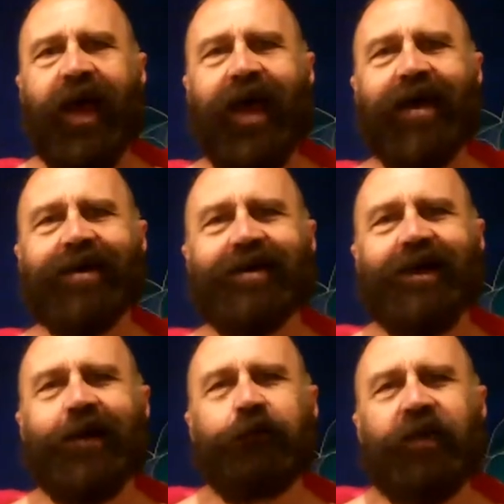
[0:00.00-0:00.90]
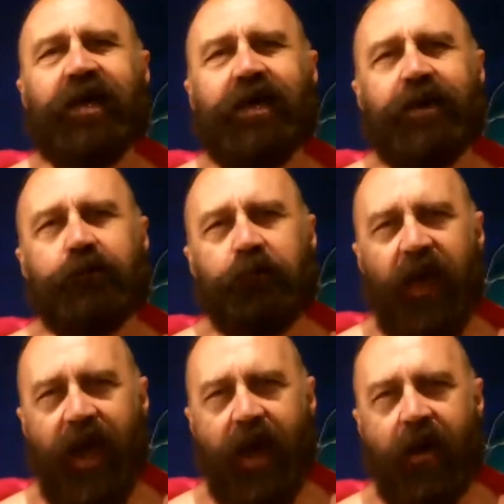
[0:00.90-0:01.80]
and be
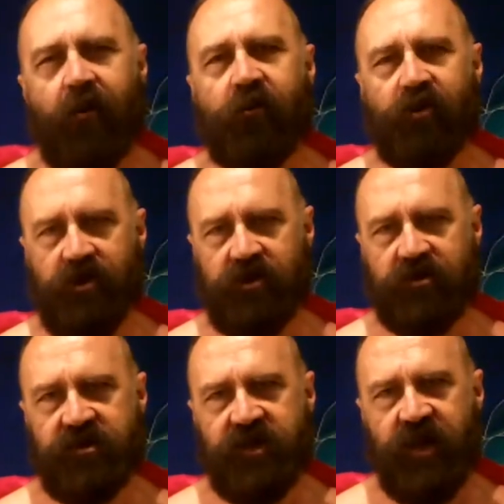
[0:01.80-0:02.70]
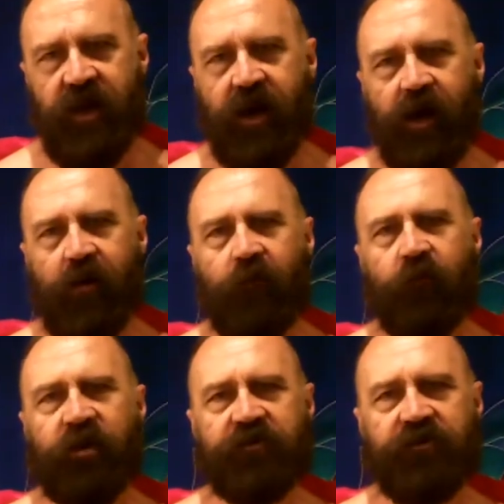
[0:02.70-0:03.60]
empowered
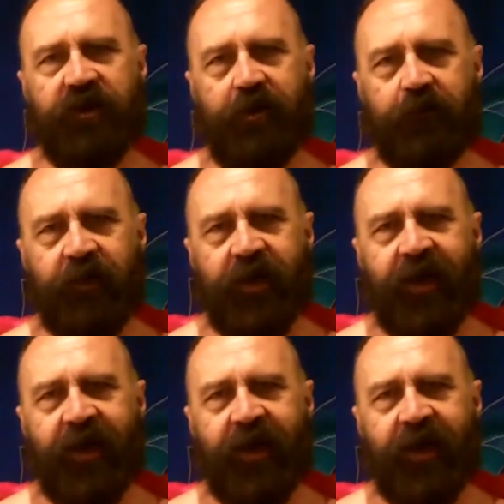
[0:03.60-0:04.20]
with them.